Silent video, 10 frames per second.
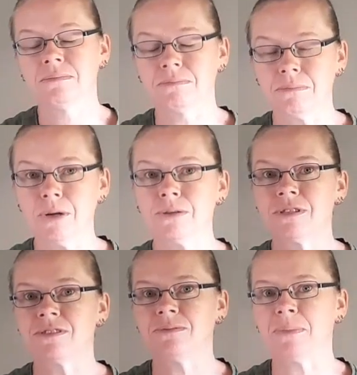
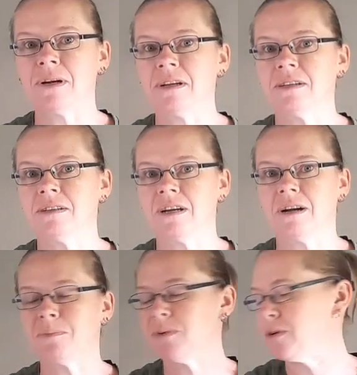most of my
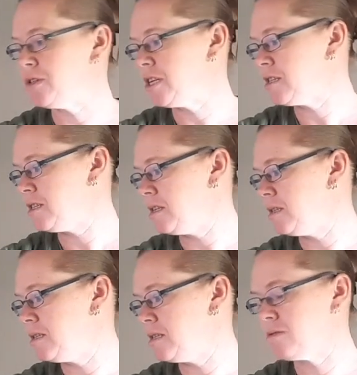projects
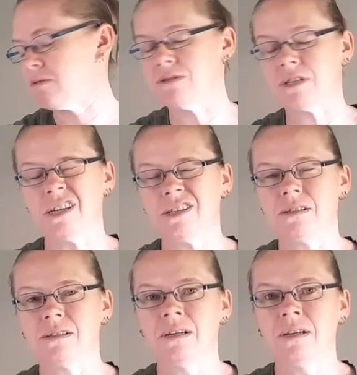in this
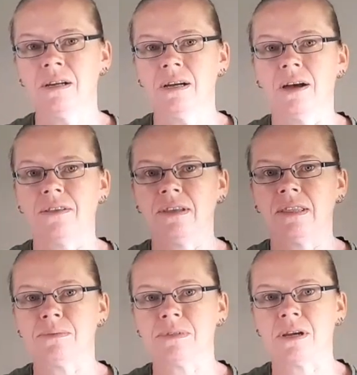rotation. I
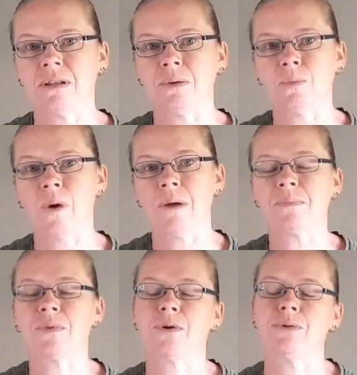think there was only one
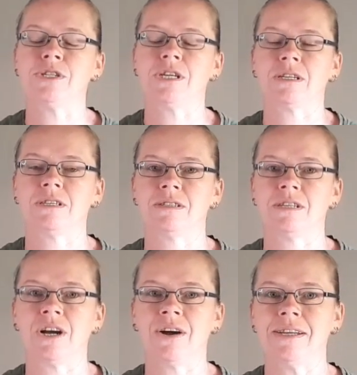project
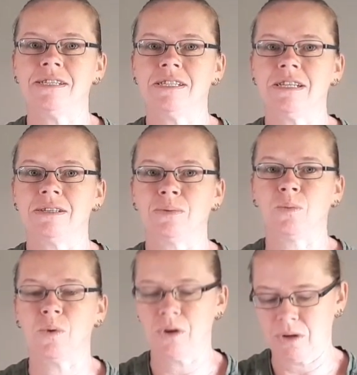that I
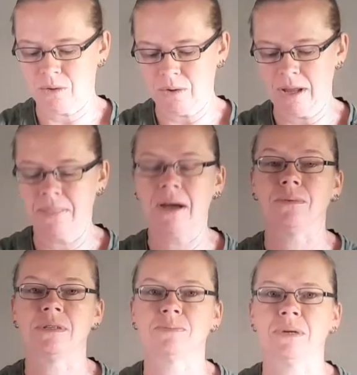didn't work on, and that
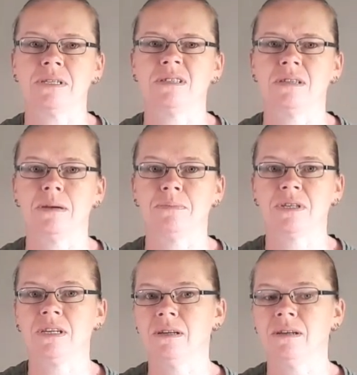was my stamped
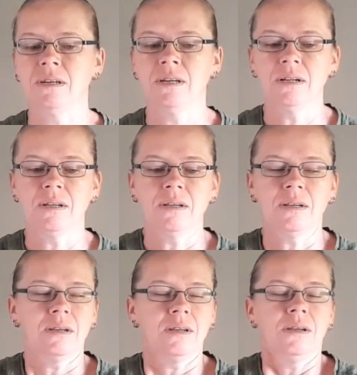kit,
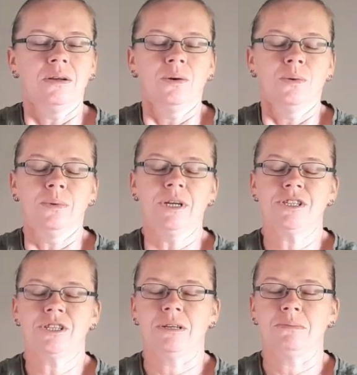
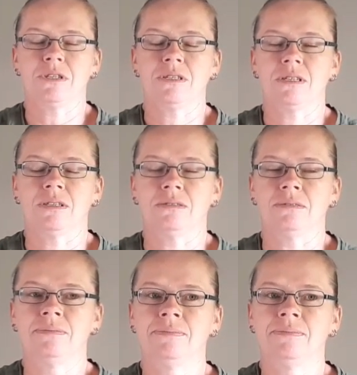which I'm still,